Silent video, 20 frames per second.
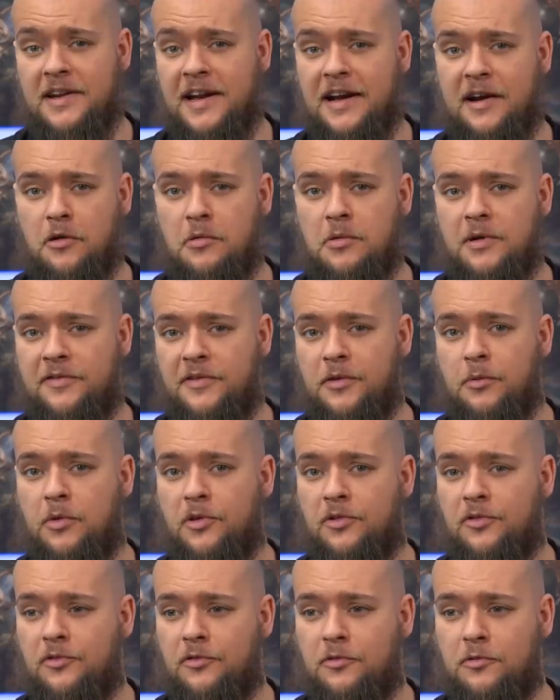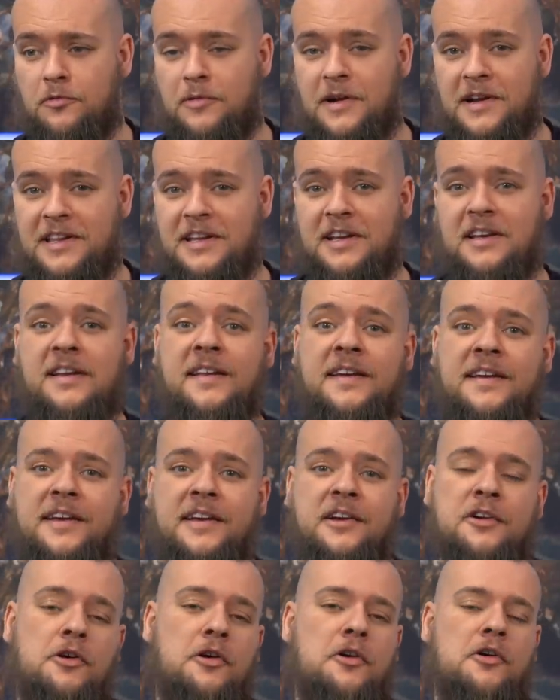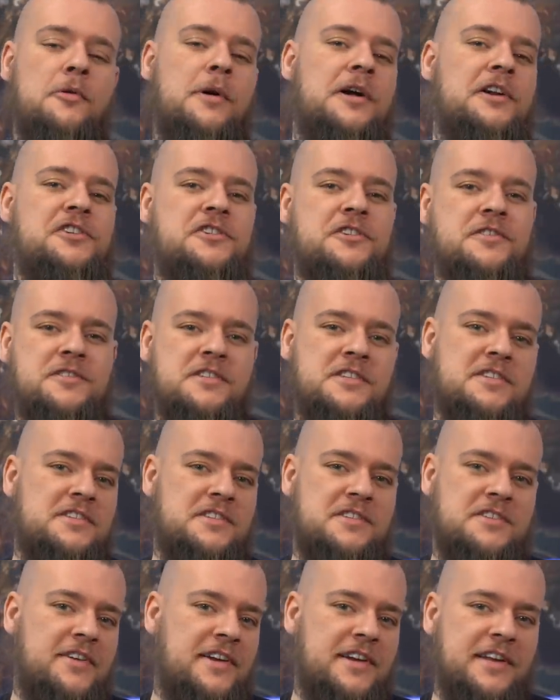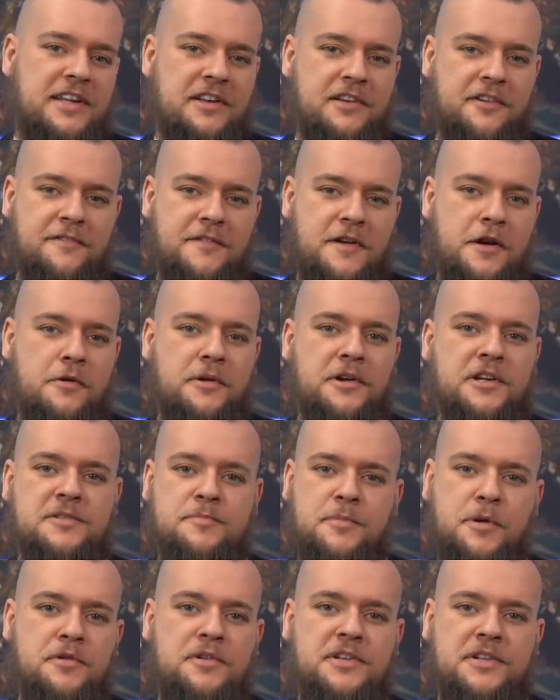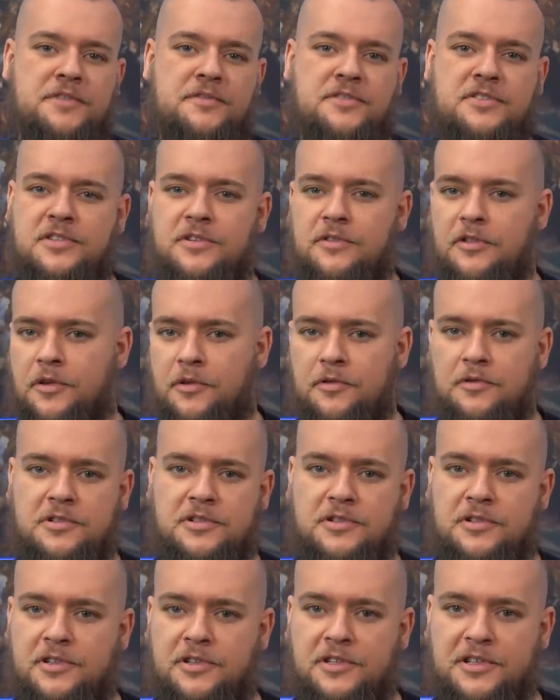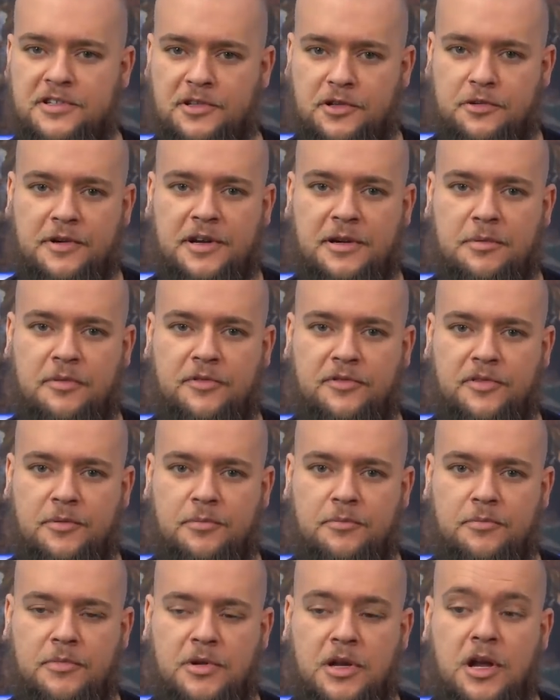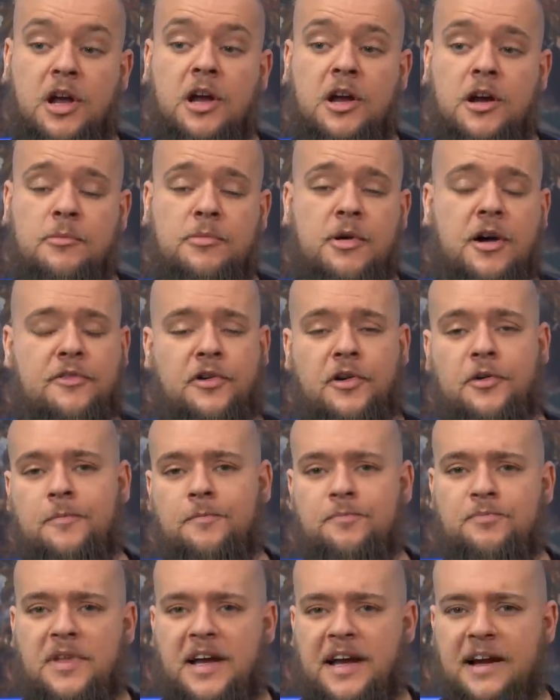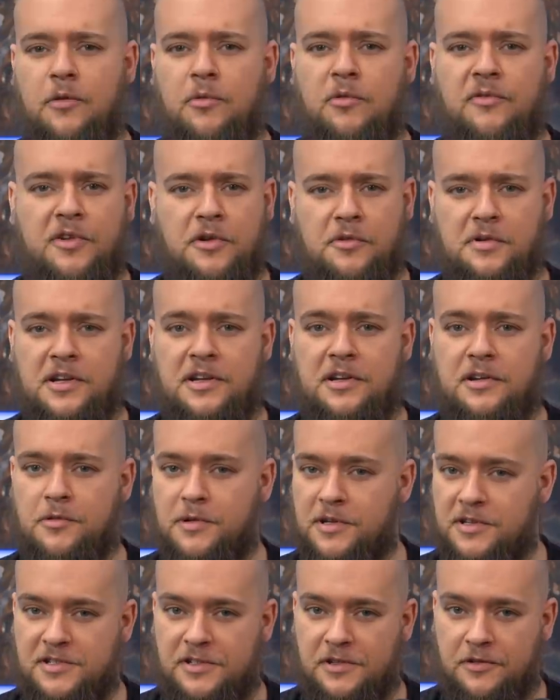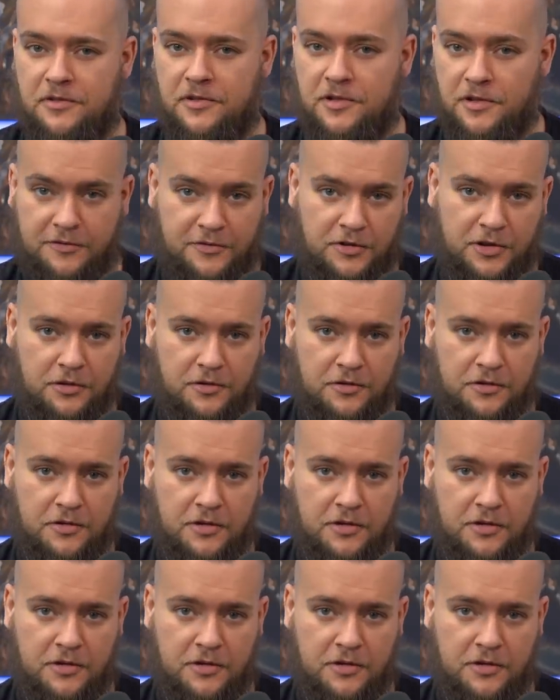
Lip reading: now, if it wasn't already clear, God questions is assigning nefarious motives to those that disagree with them. Bravo, how very Christian of you.